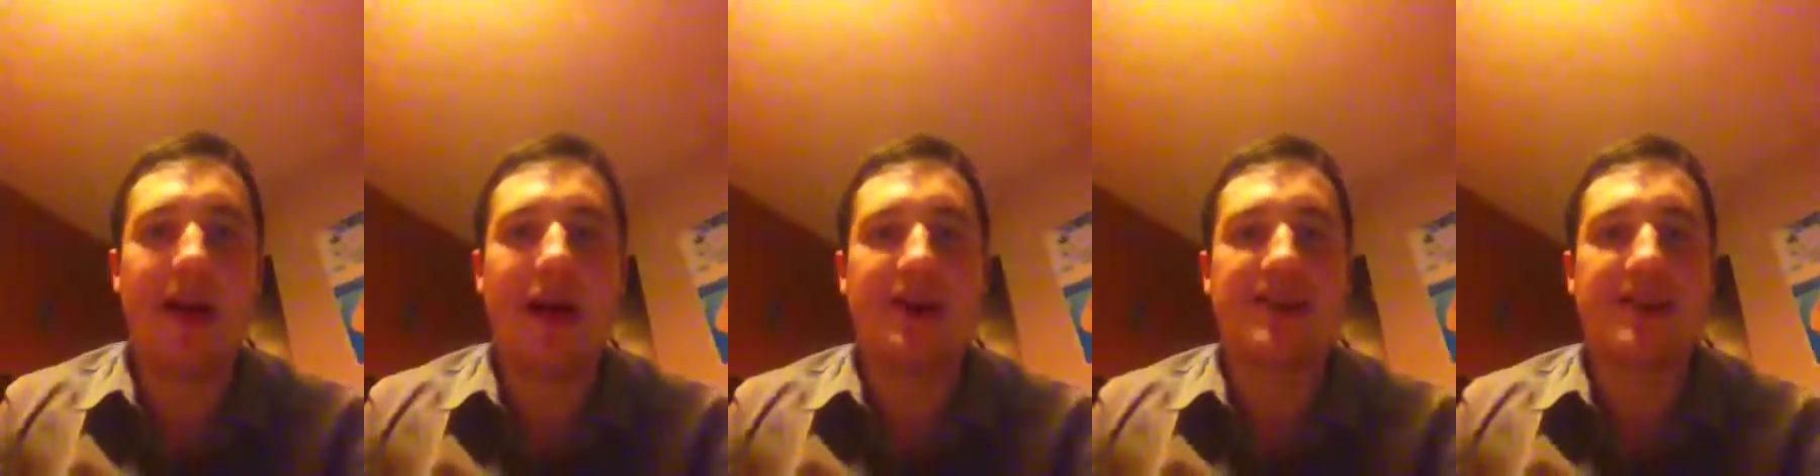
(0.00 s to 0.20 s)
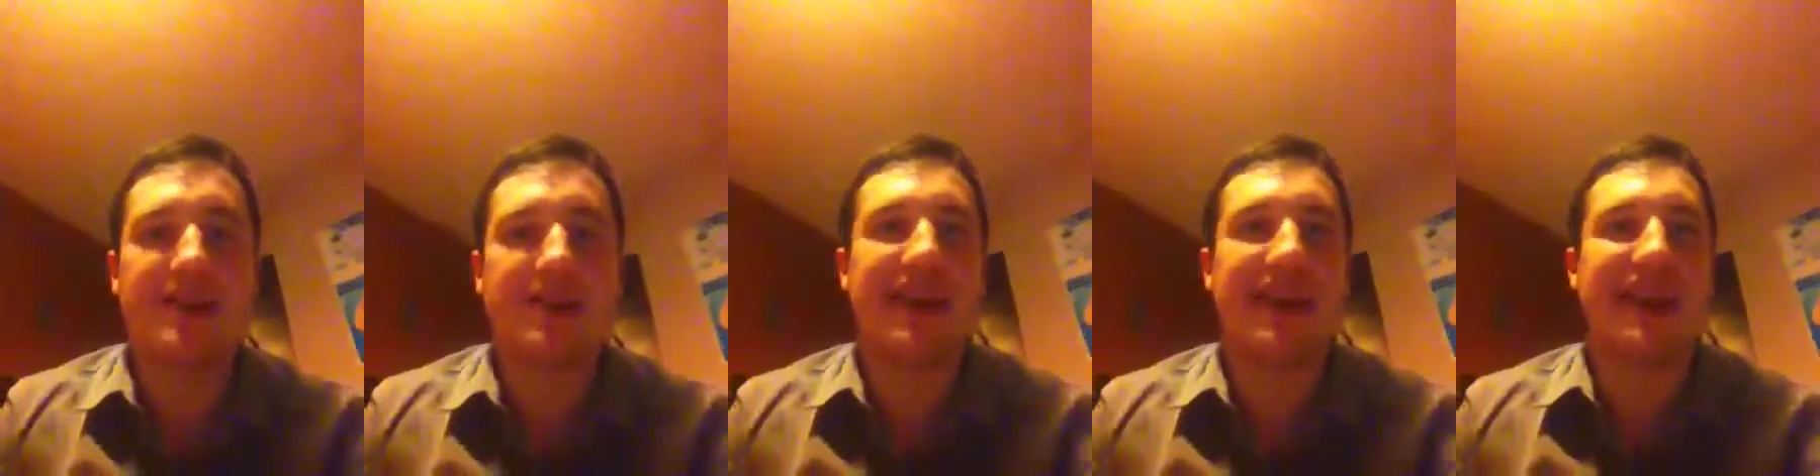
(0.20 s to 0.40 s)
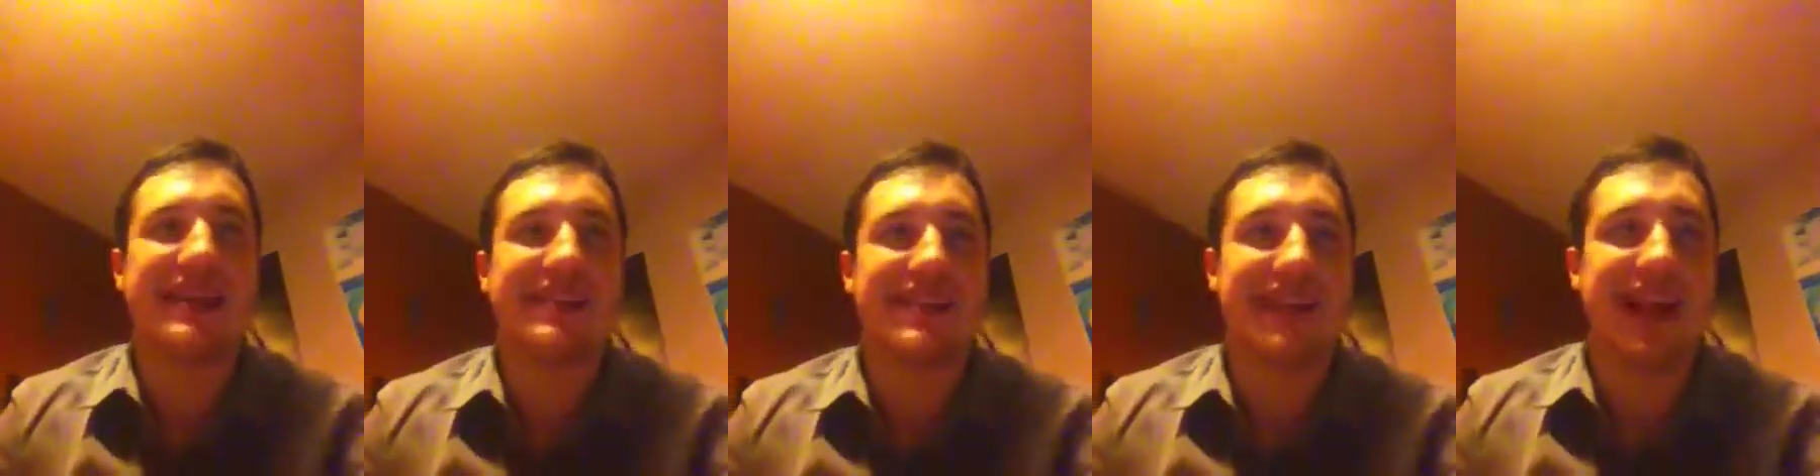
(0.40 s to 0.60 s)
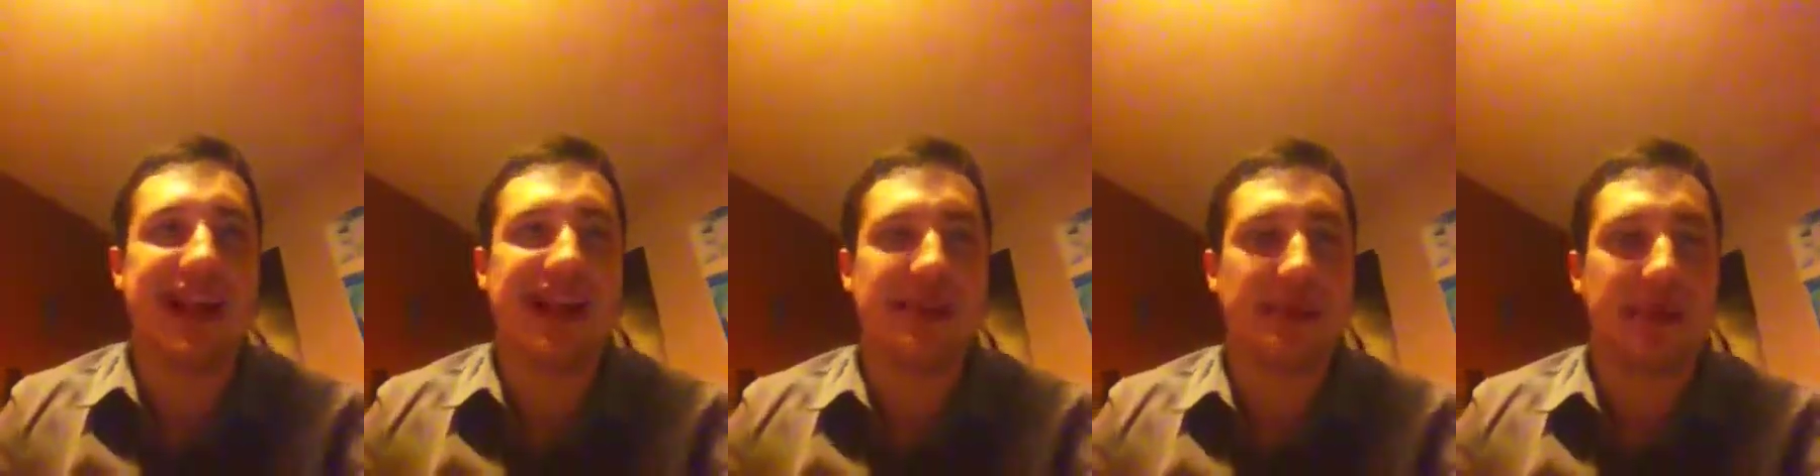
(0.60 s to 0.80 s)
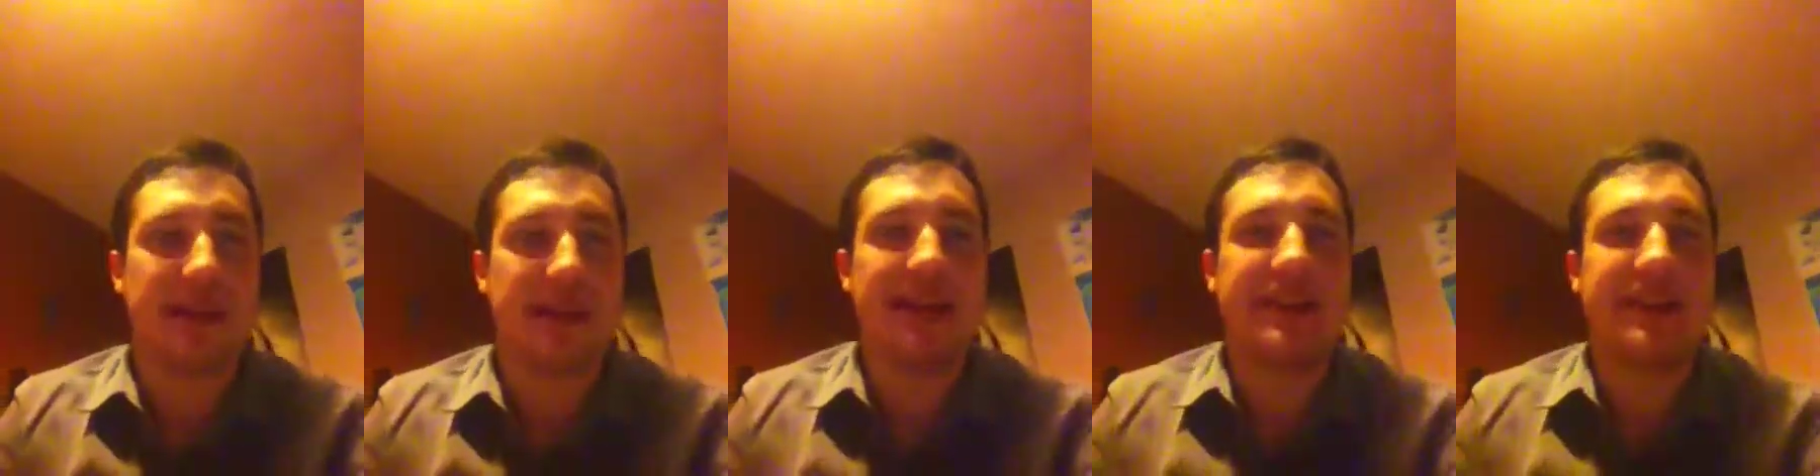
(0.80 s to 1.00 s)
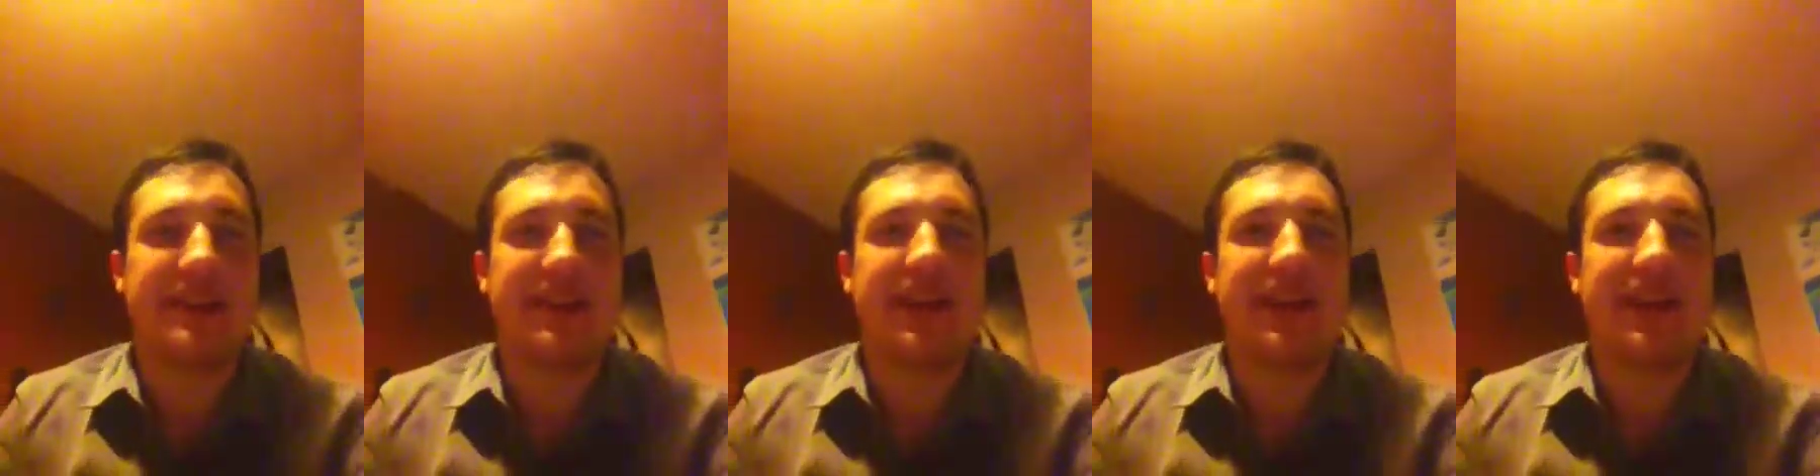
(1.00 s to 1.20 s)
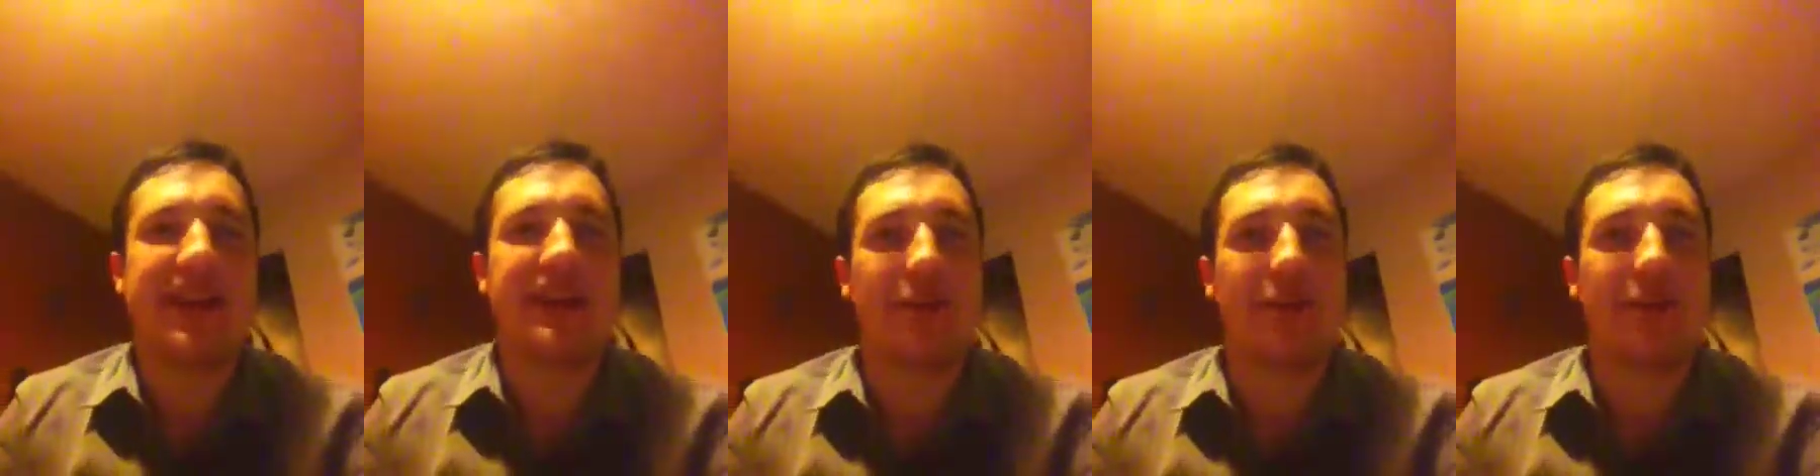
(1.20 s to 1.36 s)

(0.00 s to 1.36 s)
So that's the next big thing.